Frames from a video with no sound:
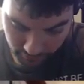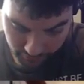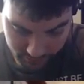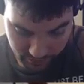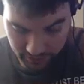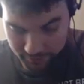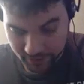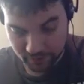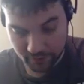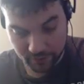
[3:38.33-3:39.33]
This is, I
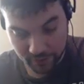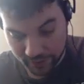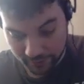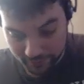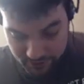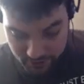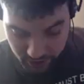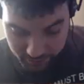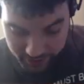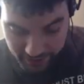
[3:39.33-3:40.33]
mean, again, this is
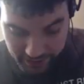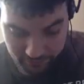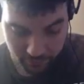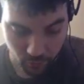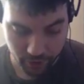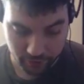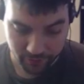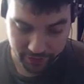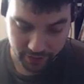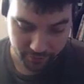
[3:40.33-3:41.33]
going to be kind of a boring
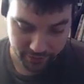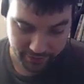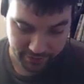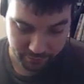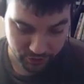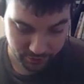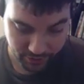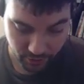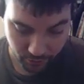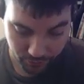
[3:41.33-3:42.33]
video because I'm just going to be
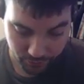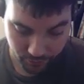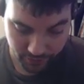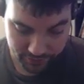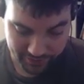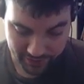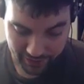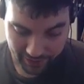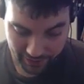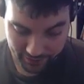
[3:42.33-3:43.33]
going through this,
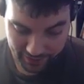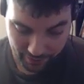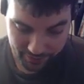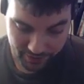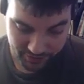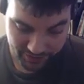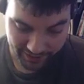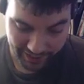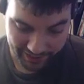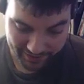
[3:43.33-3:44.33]
and the commentary is going
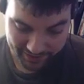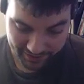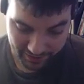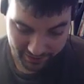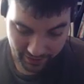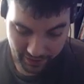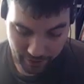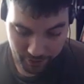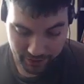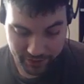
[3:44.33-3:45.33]
to kind of suck.
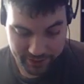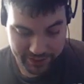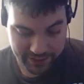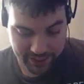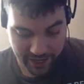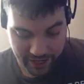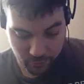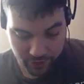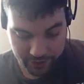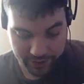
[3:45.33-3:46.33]
But at least at the end,
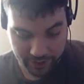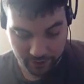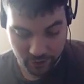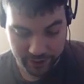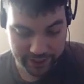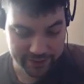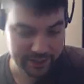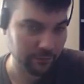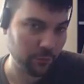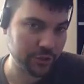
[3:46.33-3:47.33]
we're going to get a good
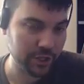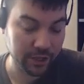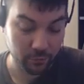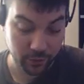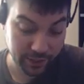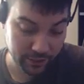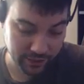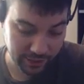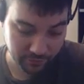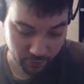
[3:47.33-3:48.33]
idea of what each
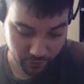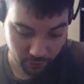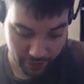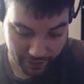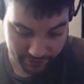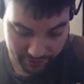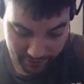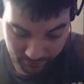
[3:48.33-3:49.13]
level requires.